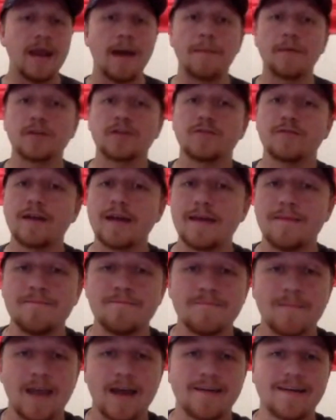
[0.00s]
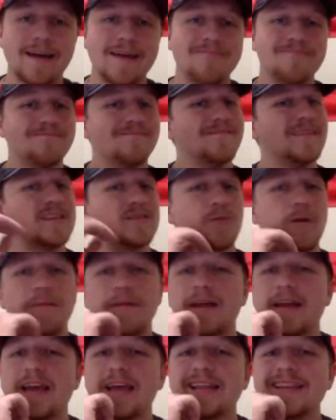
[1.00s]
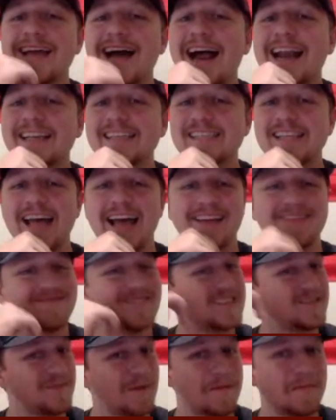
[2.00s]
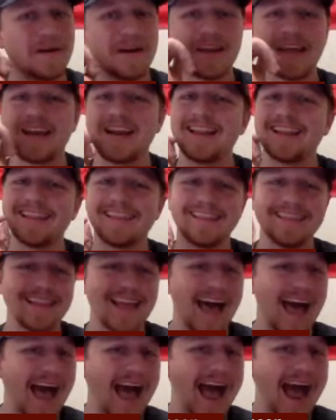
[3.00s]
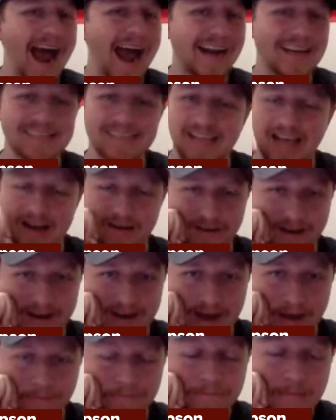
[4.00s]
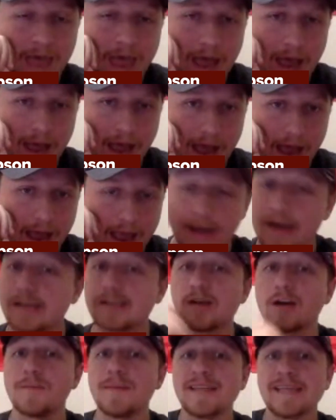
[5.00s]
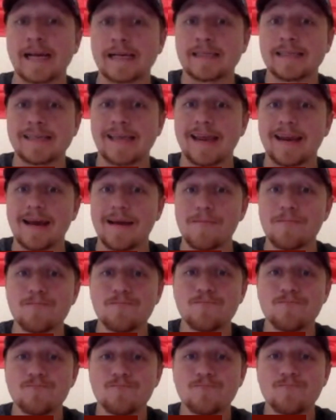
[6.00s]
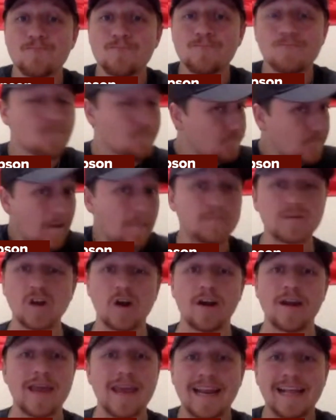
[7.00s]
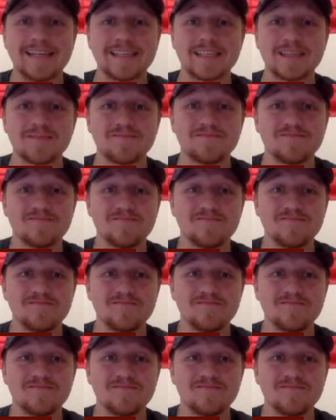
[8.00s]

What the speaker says: Number three. All right. This is where I'm going to get a lot of slack. This is where I'm going to get a lot of slack right now. It is going to be Texas A&M. I'm sorry. It is.